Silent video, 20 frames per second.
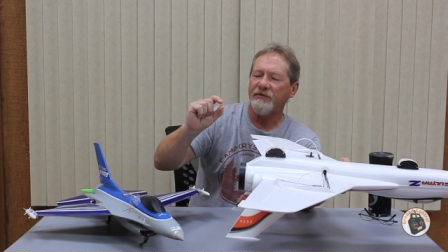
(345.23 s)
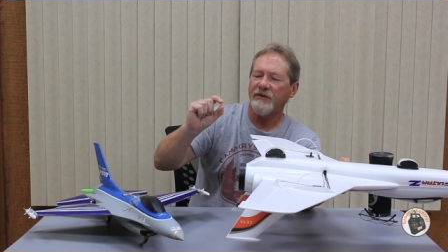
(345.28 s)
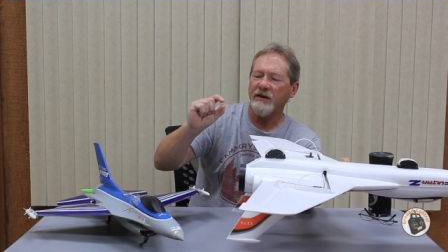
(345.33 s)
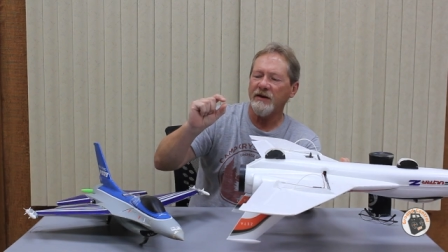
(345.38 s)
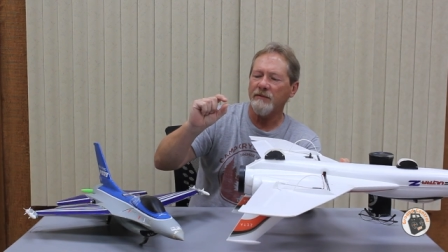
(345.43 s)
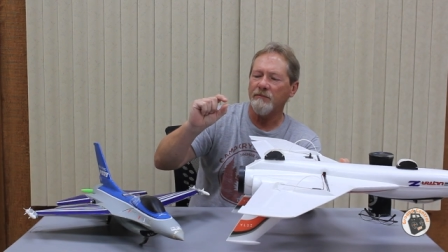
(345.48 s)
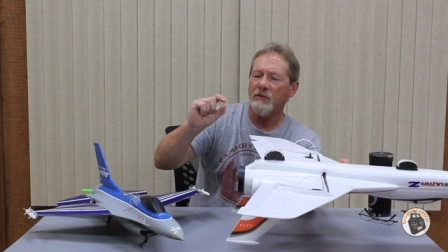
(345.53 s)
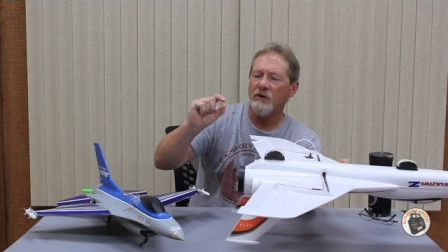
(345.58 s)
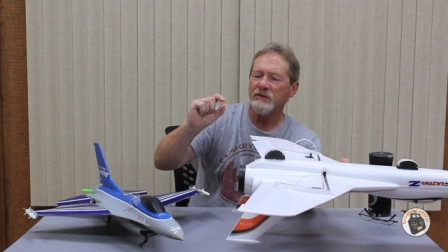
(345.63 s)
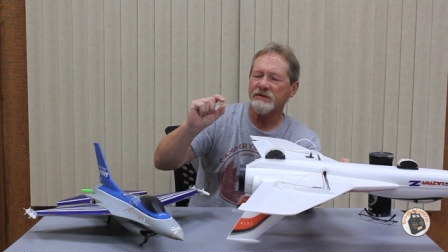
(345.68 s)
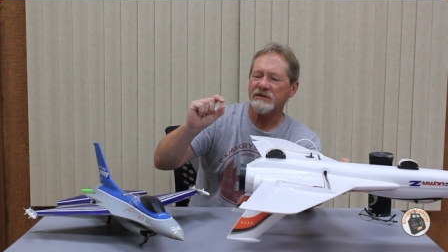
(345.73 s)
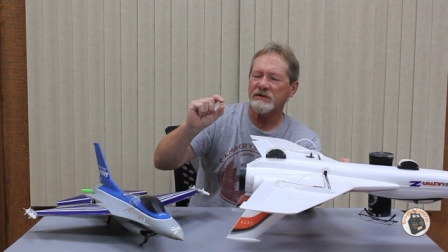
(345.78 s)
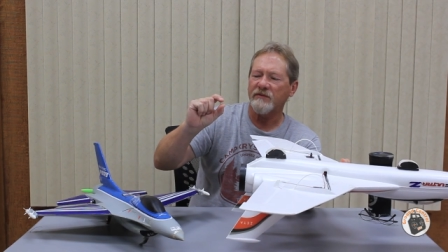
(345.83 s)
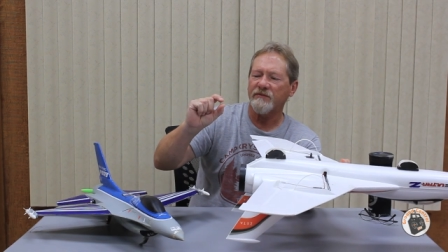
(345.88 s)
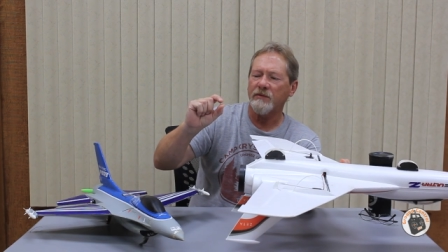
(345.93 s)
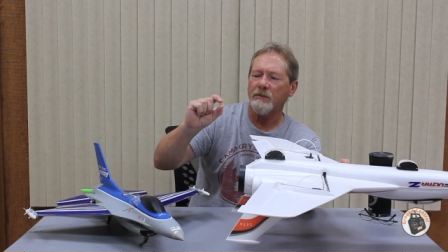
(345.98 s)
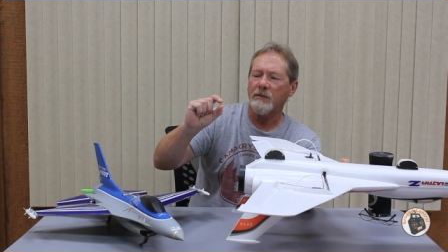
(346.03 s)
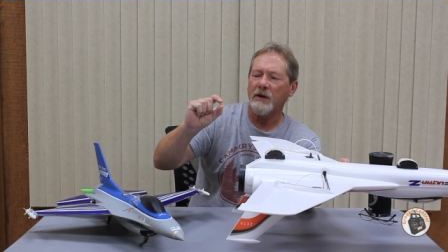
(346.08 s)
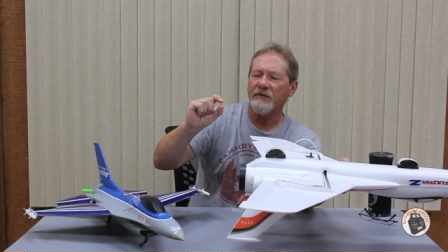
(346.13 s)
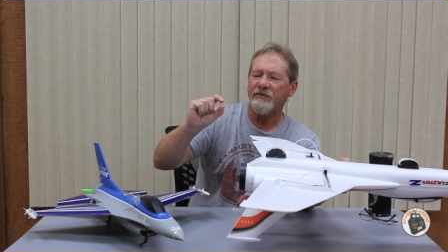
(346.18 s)
think most of
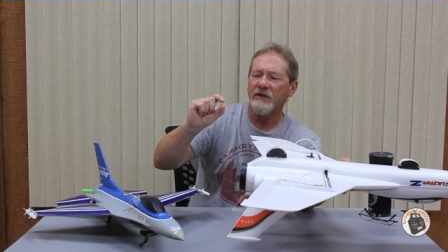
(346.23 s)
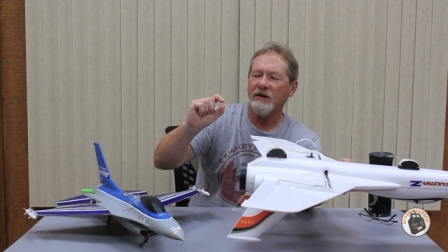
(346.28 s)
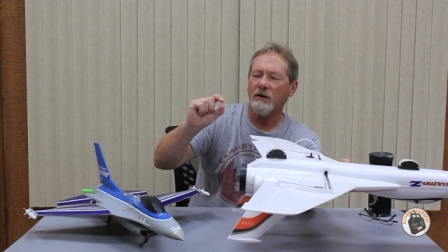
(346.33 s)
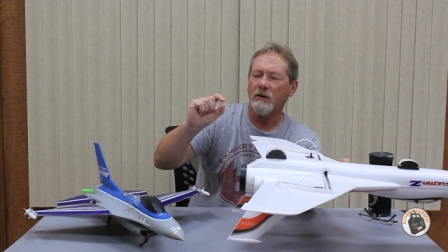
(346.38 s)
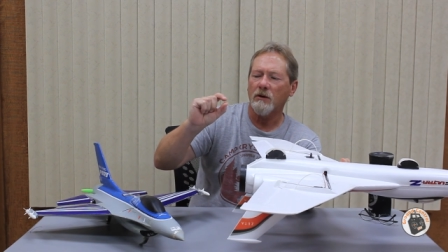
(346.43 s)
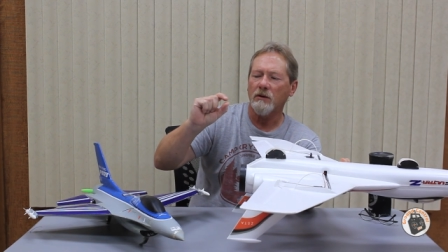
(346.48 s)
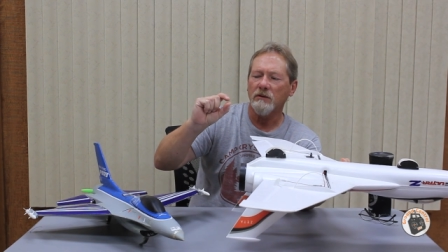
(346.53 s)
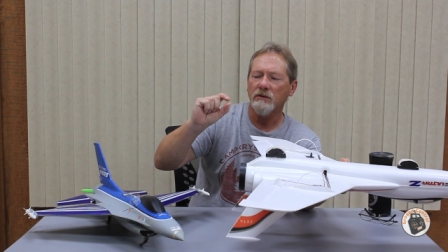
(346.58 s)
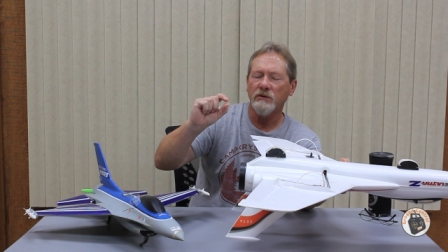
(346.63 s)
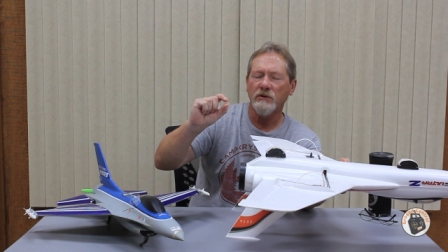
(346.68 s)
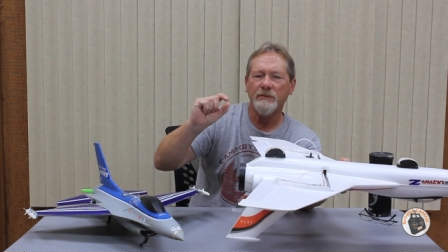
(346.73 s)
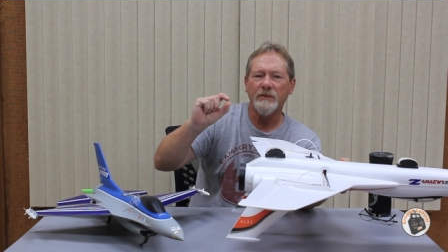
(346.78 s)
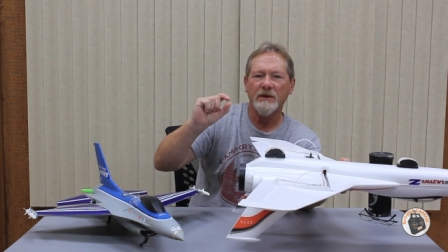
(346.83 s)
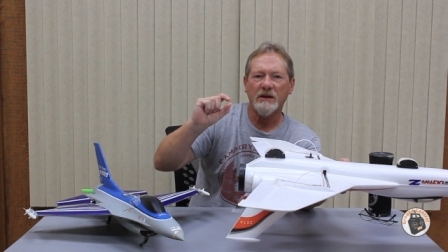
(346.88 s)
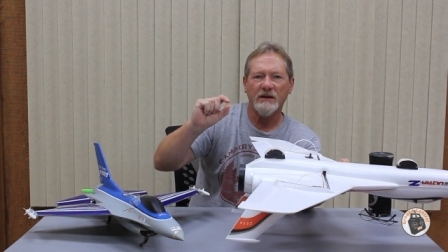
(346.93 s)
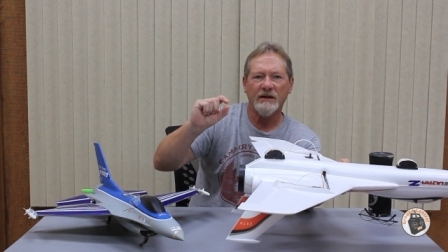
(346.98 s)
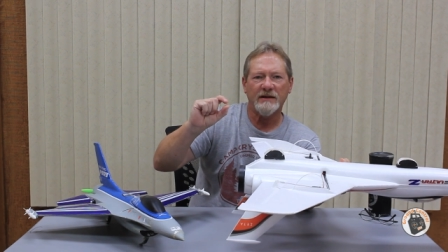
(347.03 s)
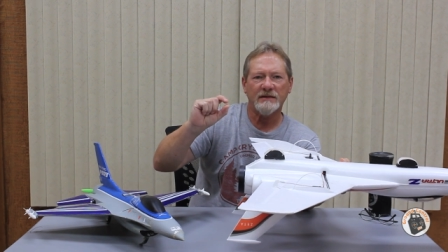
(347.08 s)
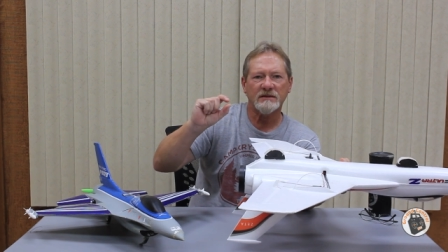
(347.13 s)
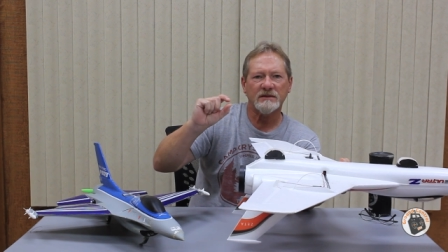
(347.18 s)
them are a little bit
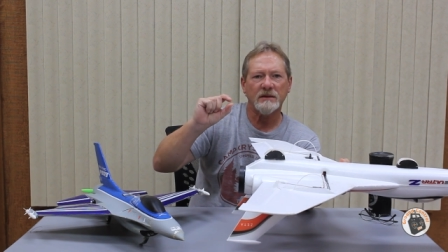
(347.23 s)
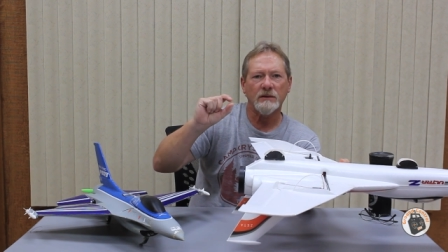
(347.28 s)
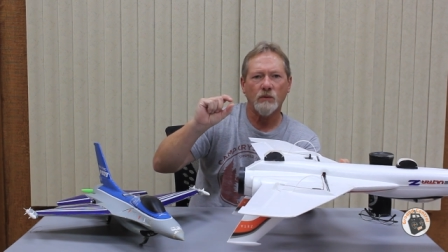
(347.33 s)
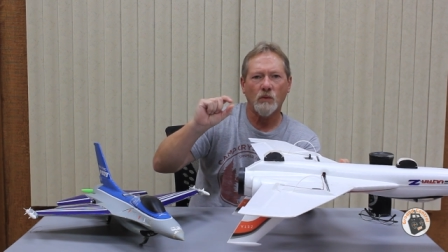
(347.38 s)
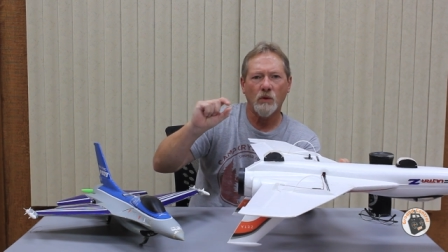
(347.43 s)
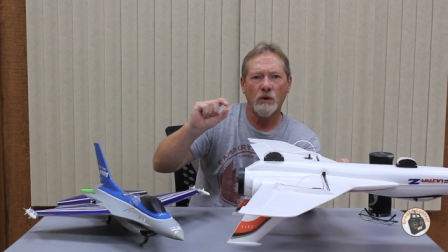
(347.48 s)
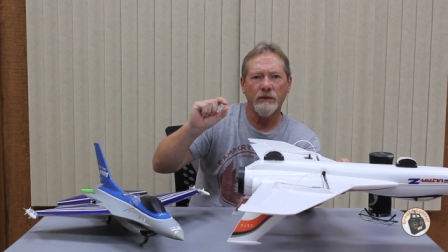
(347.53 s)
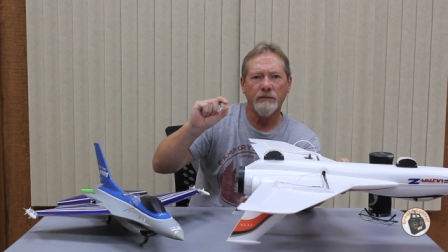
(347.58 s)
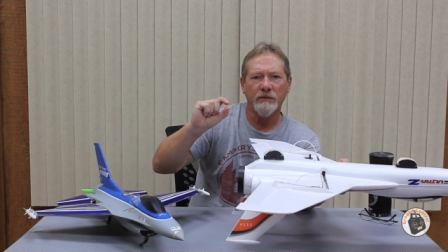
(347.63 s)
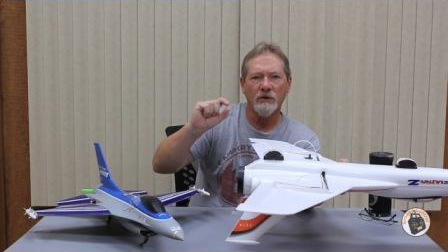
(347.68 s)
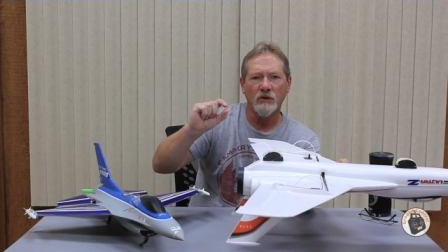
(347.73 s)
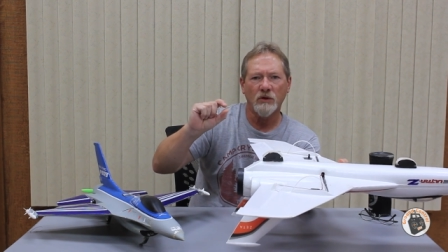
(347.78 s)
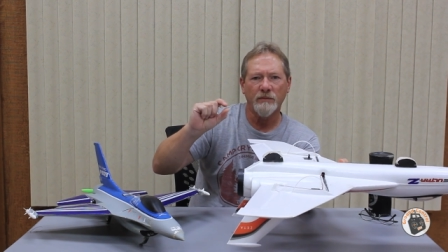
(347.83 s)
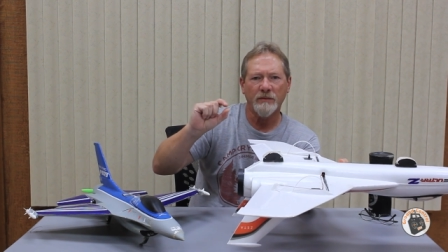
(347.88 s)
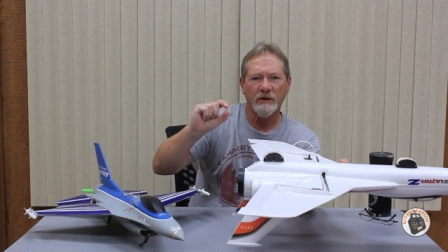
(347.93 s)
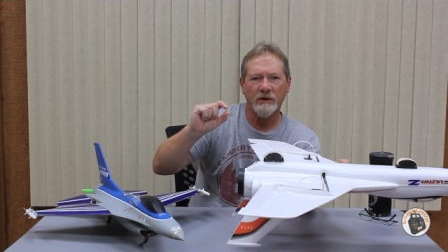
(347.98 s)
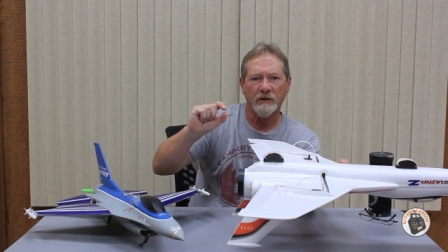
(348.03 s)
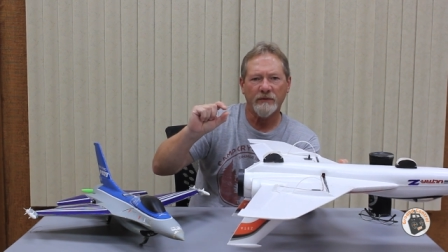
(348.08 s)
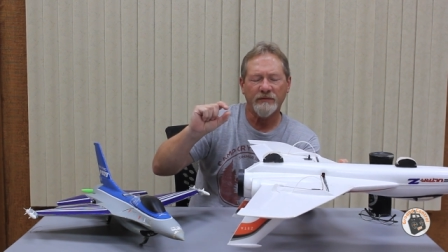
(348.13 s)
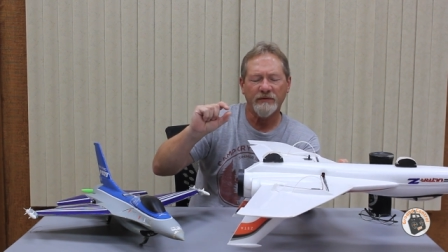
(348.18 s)
less than 1
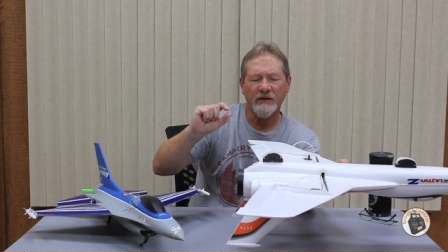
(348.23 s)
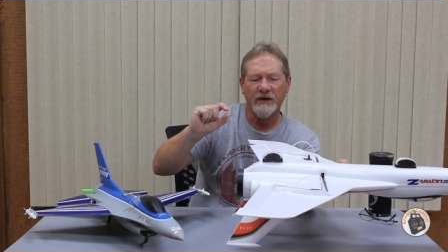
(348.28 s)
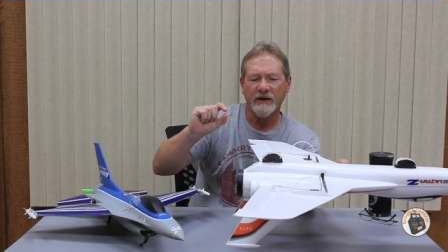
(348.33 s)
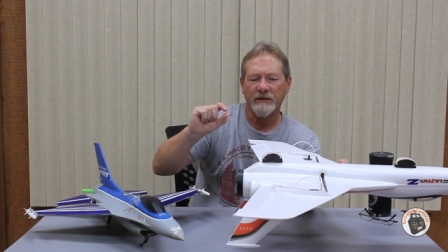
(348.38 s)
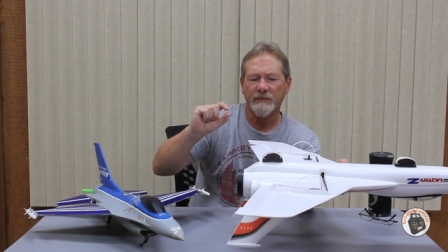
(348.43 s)
millimeter thick,